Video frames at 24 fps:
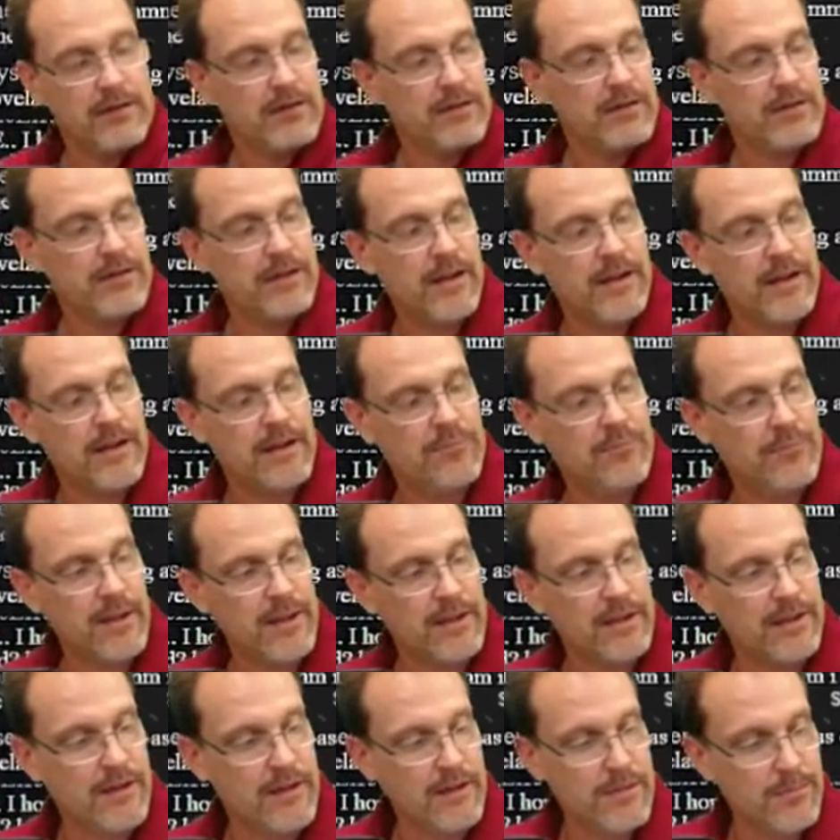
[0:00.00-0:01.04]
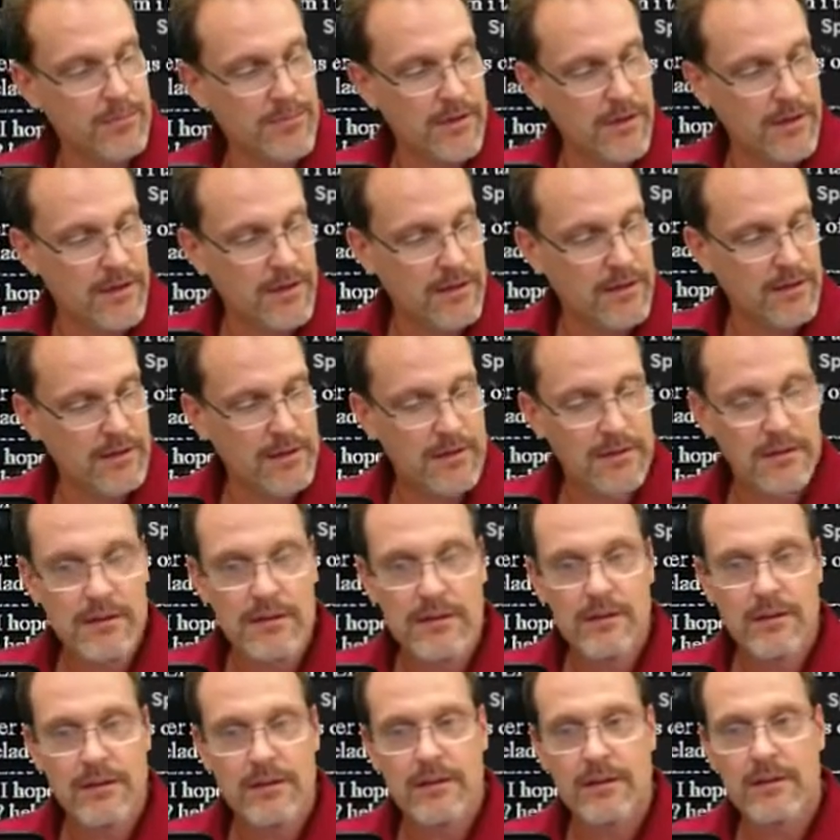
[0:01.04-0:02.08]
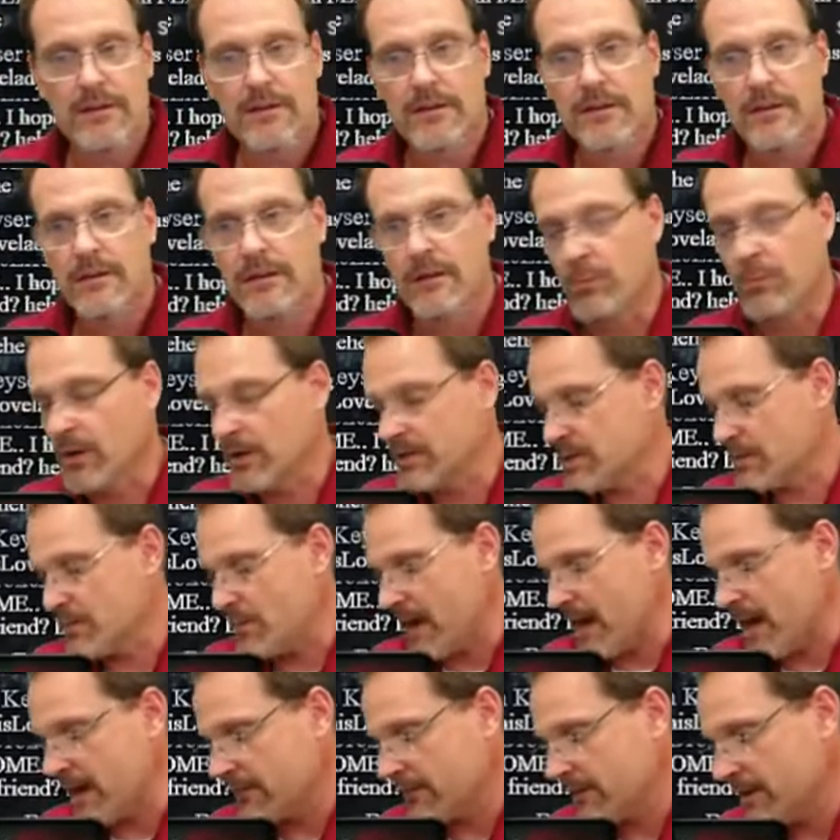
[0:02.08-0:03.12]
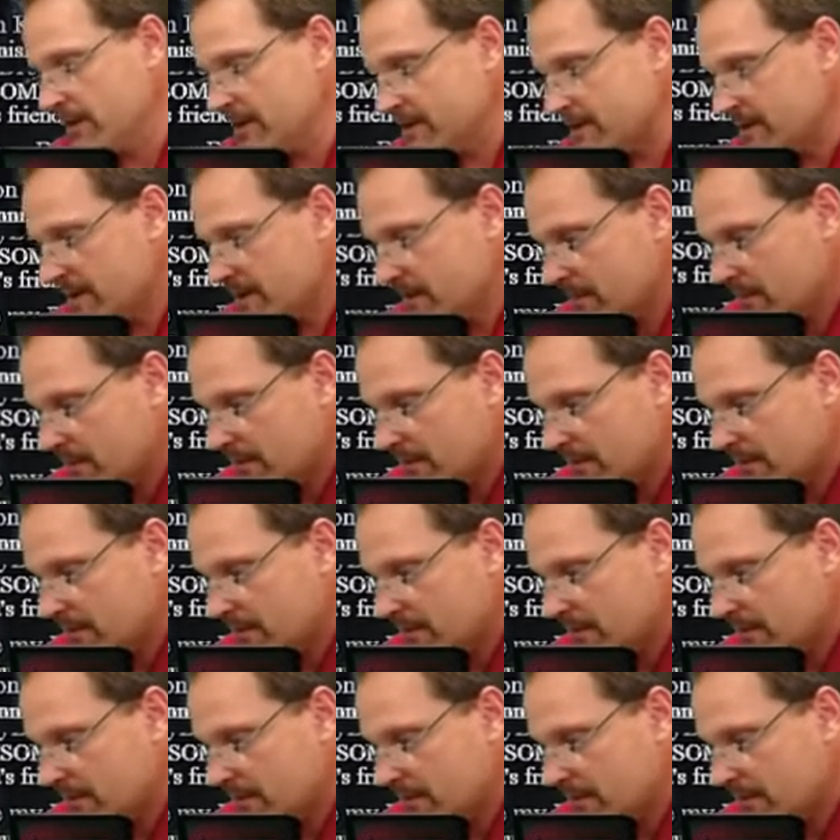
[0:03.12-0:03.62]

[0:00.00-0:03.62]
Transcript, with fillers: Okay, I picked up uh, a bunch of batteries.